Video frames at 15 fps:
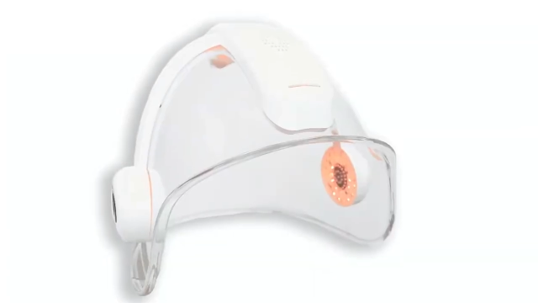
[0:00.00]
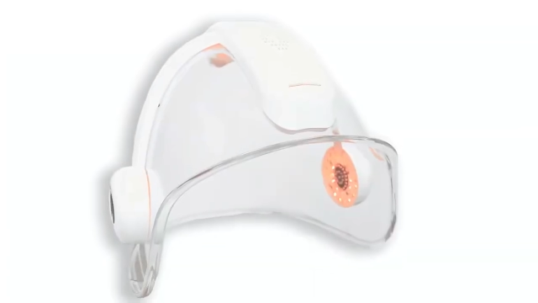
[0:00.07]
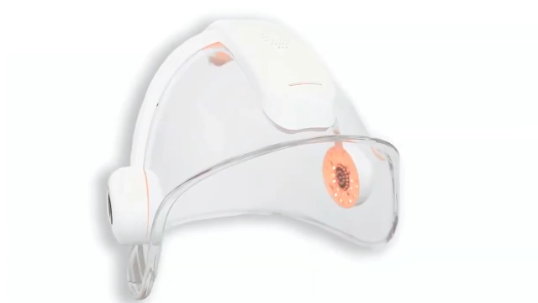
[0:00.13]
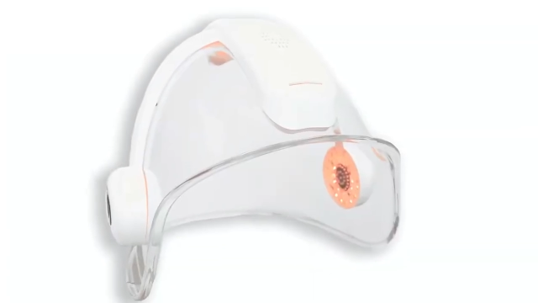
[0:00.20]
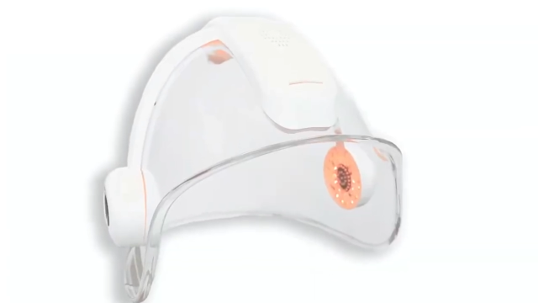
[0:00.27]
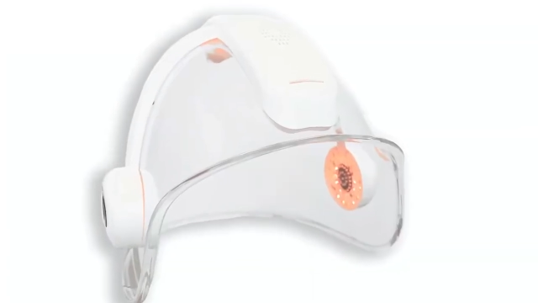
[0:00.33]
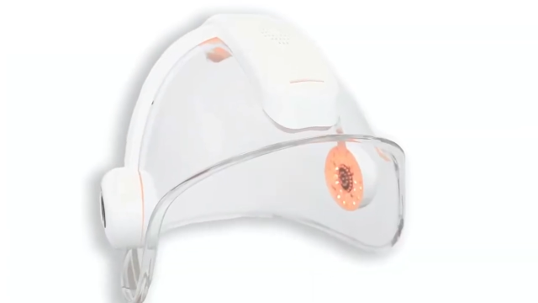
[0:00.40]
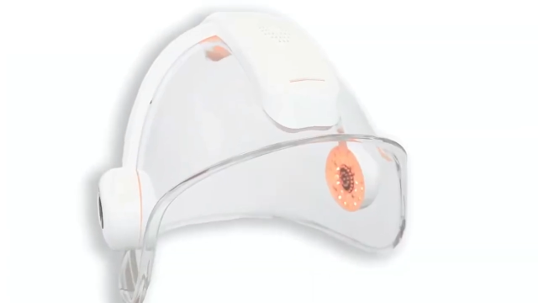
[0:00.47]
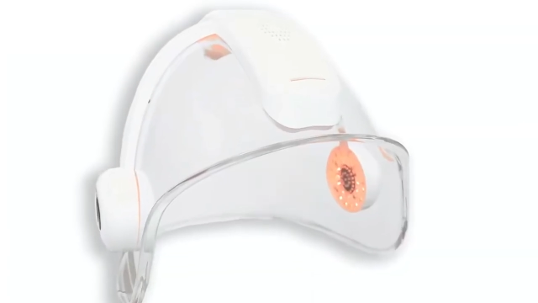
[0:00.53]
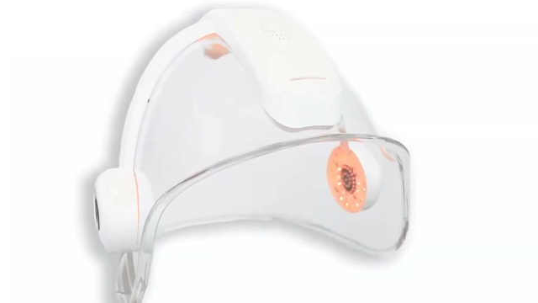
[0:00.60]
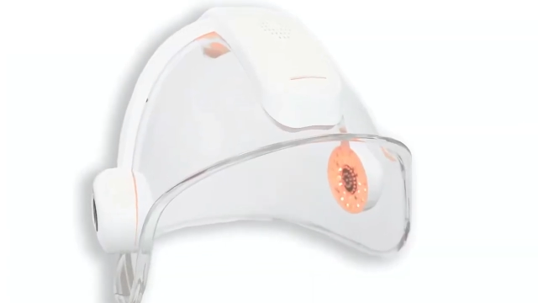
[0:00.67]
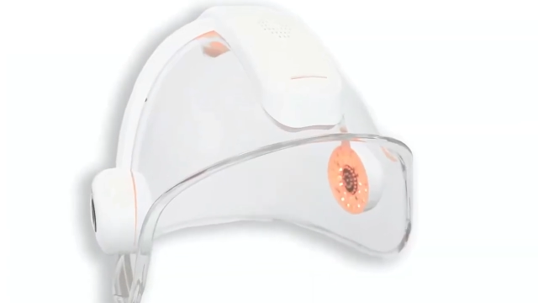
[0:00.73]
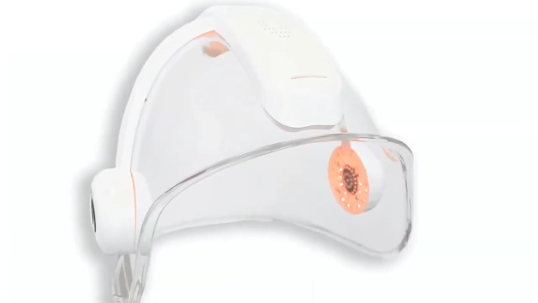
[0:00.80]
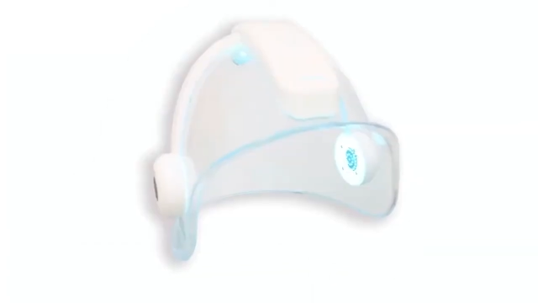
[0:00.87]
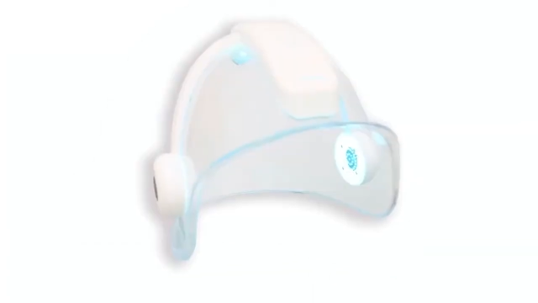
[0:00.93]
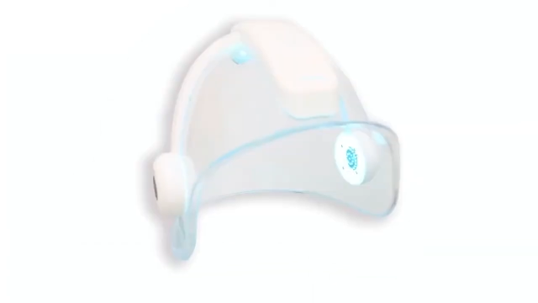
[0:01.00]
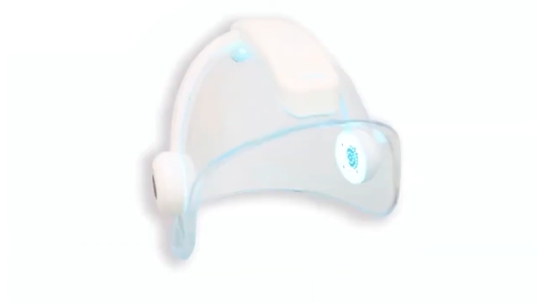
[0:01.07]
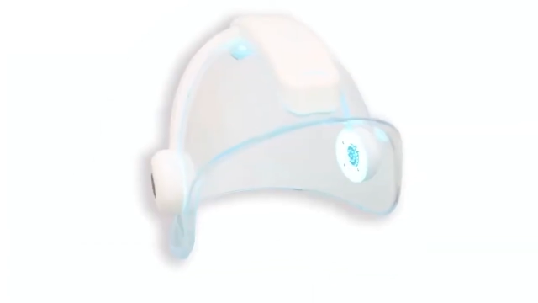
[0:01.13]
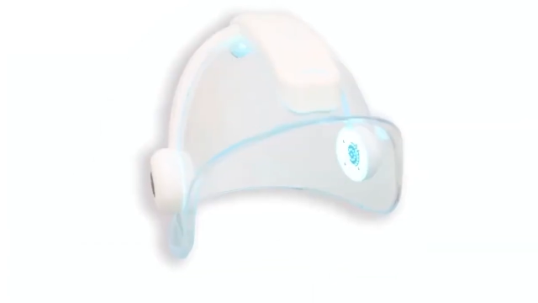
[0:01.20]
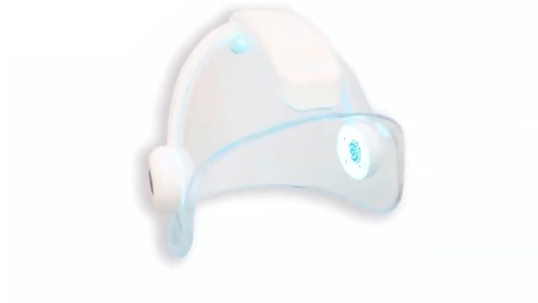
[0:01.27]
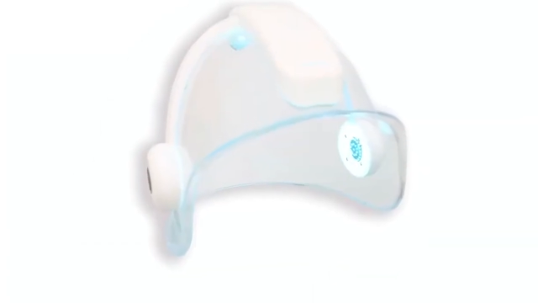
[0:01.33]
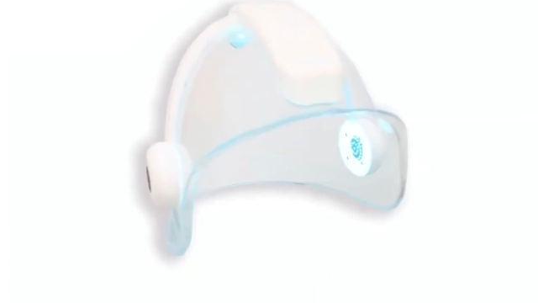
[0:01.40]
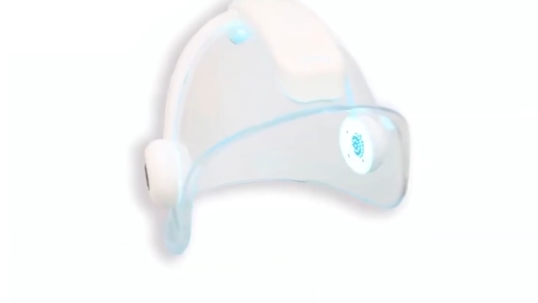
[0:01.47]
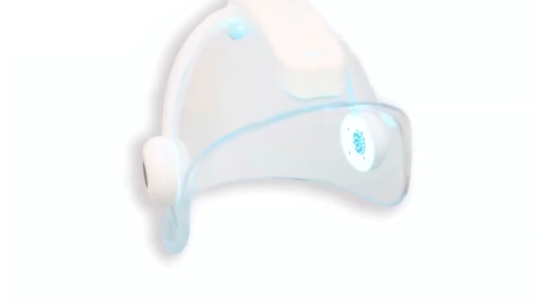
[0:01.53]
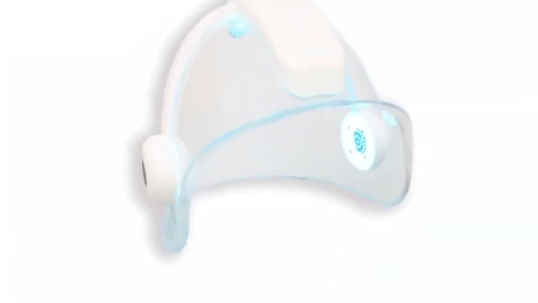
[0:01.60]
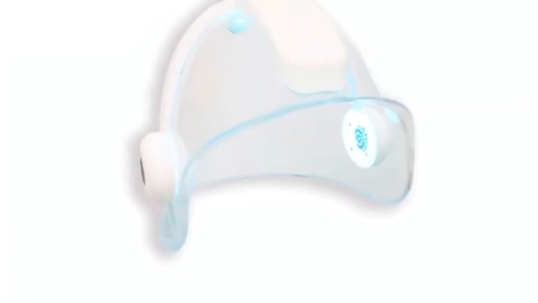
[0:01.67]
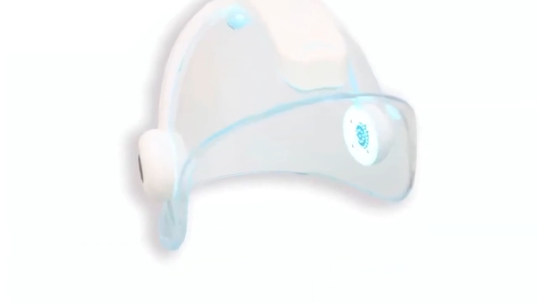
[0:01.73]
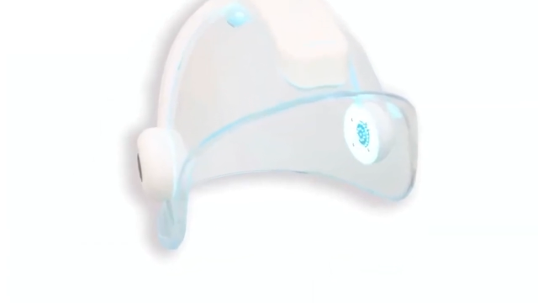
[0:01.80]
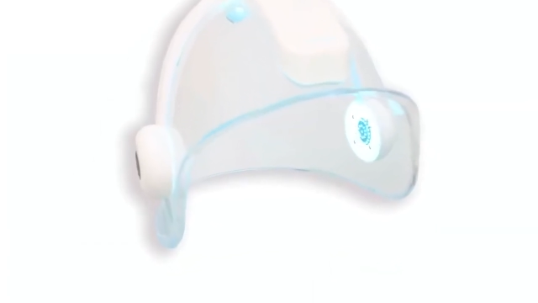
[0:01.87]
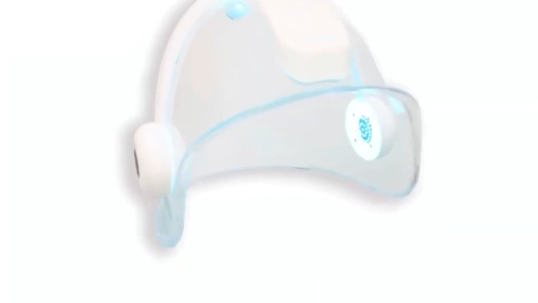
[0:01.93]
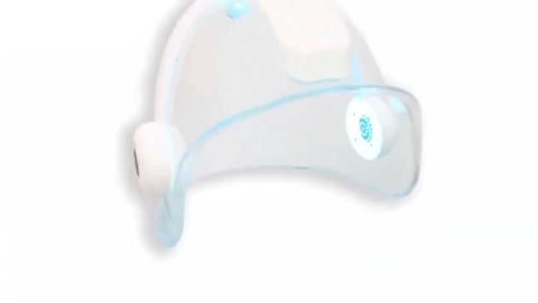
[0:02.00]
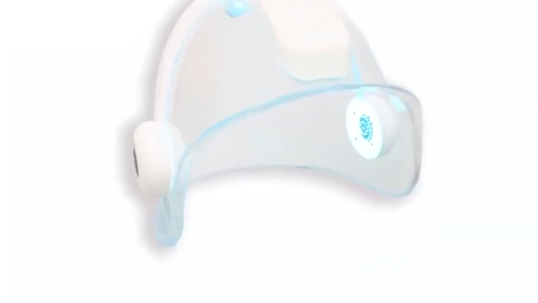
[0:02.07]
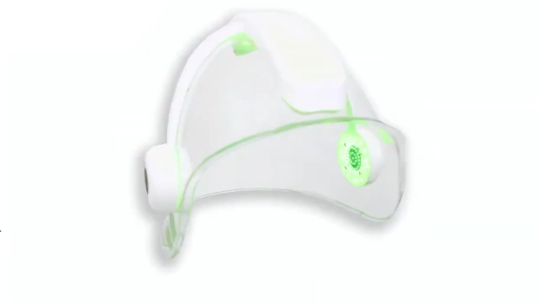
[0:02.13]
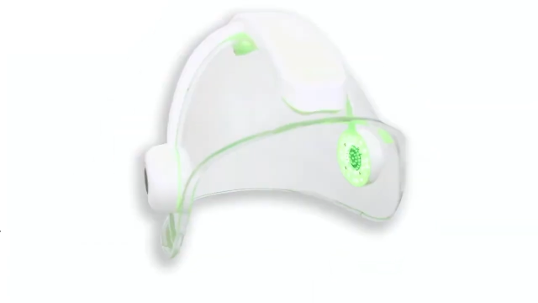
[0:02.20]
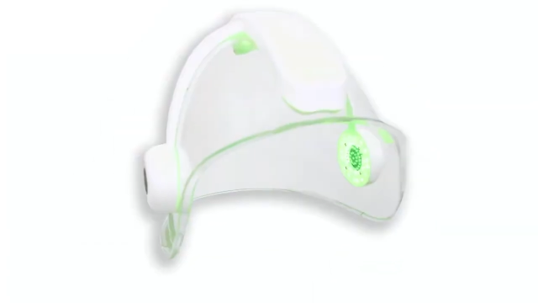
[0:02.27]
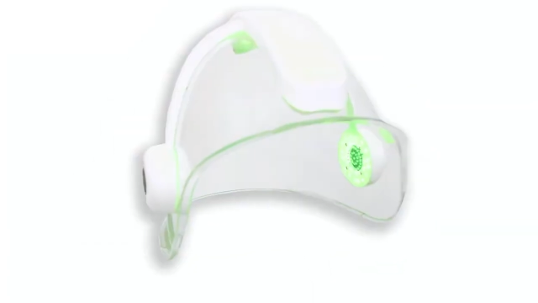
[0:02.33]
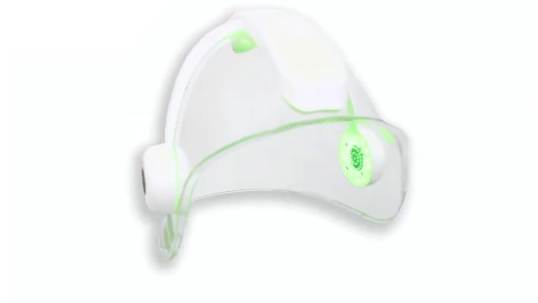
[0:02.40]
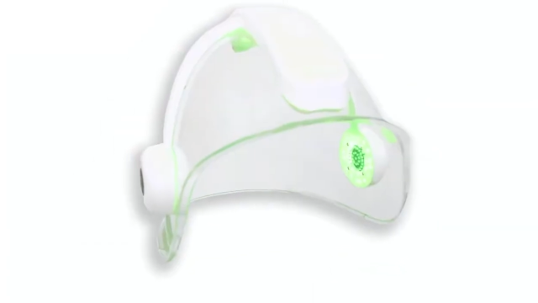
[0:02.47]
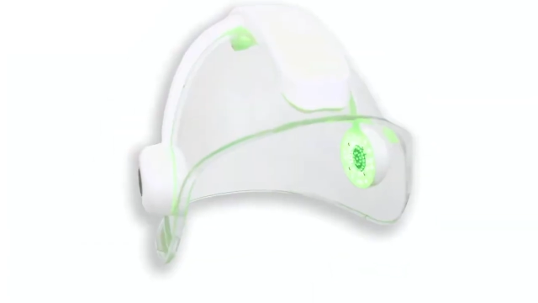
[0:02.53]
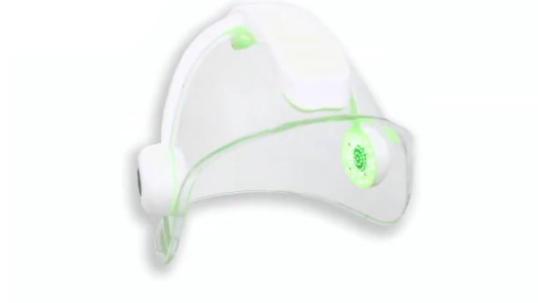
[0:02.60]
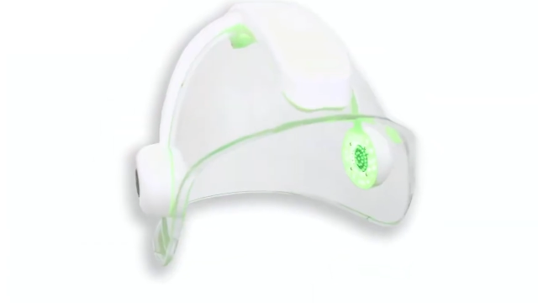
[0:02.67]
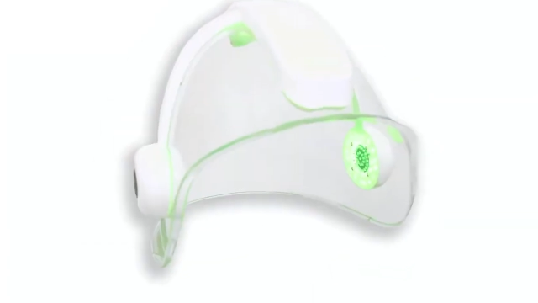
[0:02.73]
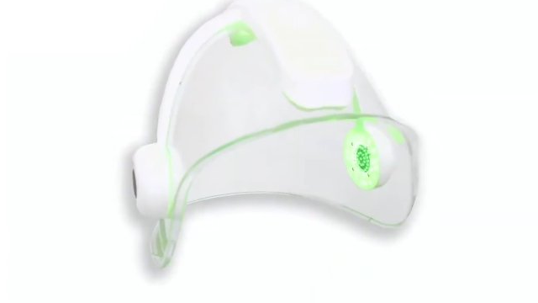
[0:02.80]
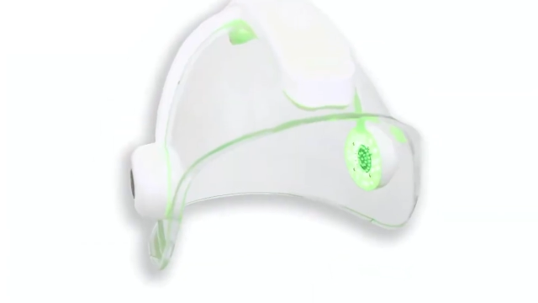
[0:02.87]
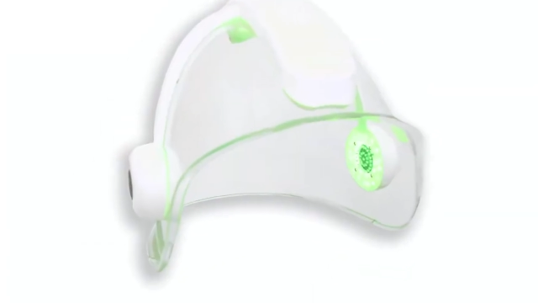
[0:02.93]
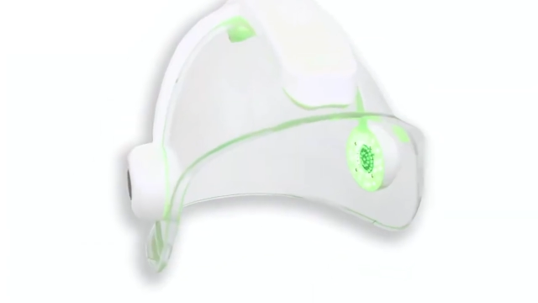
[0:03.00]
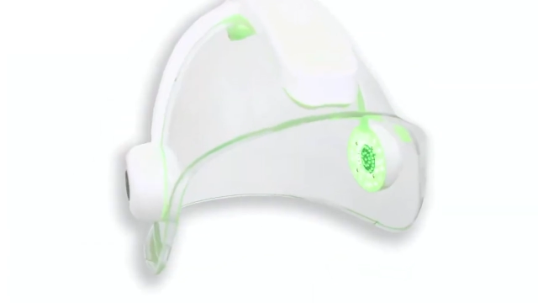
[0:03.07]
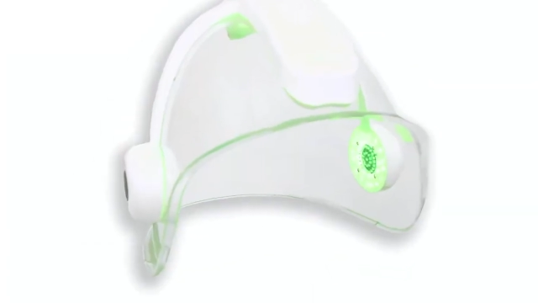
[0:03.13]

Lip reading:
No face is visible, so there are no lips to read.